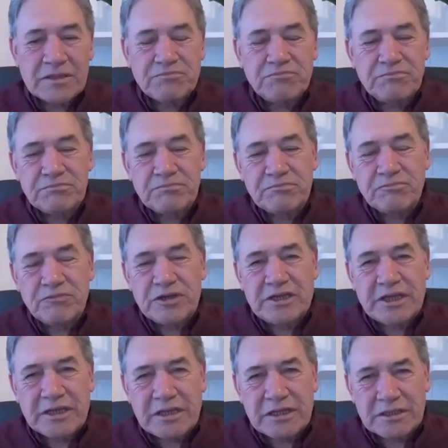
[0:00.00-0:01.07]
Well, it's
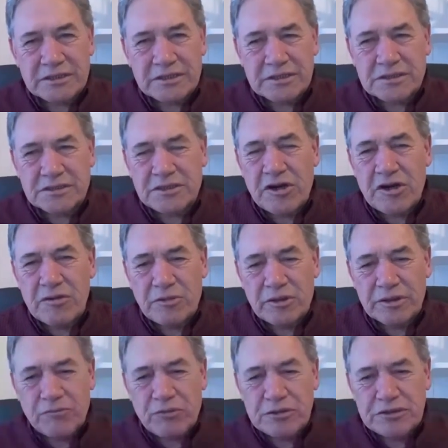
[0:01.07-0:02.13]
ridiculous. It's
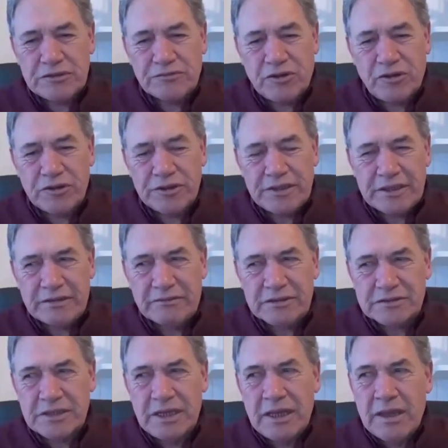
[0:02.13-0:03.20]
terrible. And what you've got here
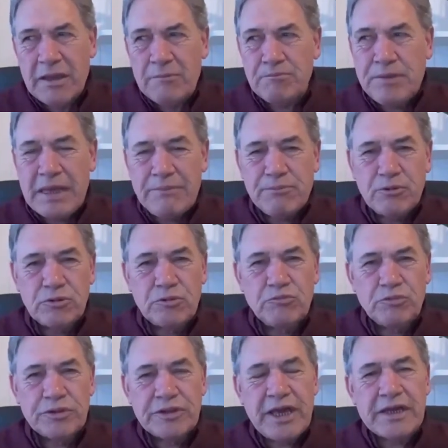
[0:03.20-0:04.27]
is
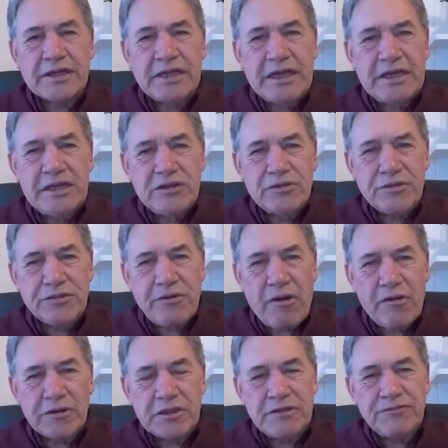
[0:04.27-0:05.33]
people without any
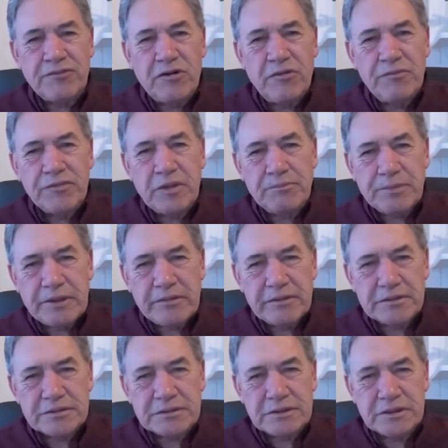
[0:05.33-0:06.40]
authority from the
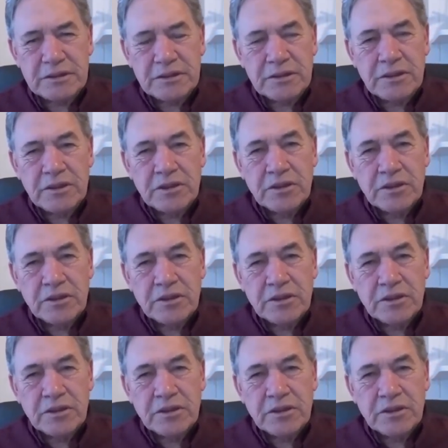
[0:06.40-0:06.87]
parents,